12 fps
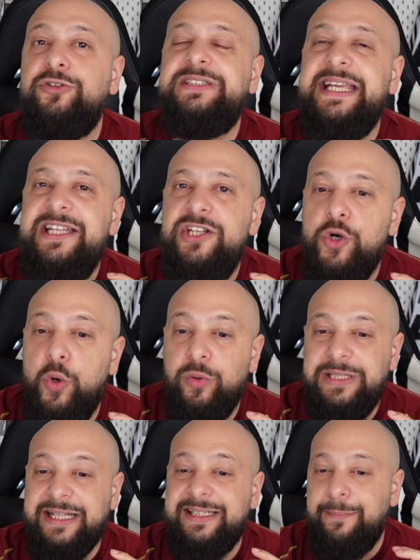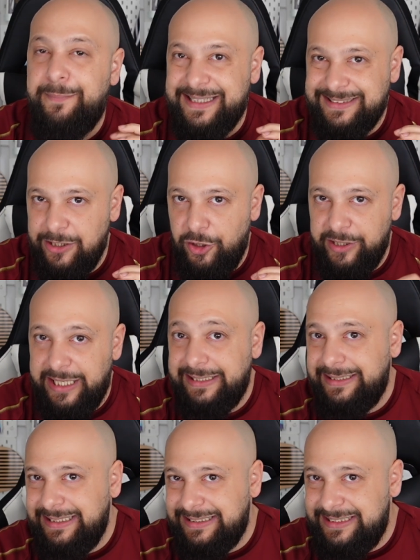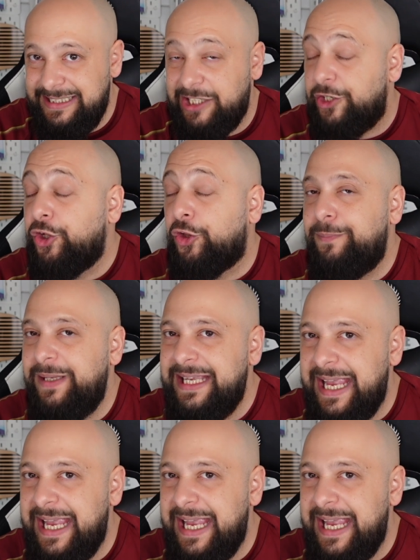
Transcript: they know that Barcelona this year not being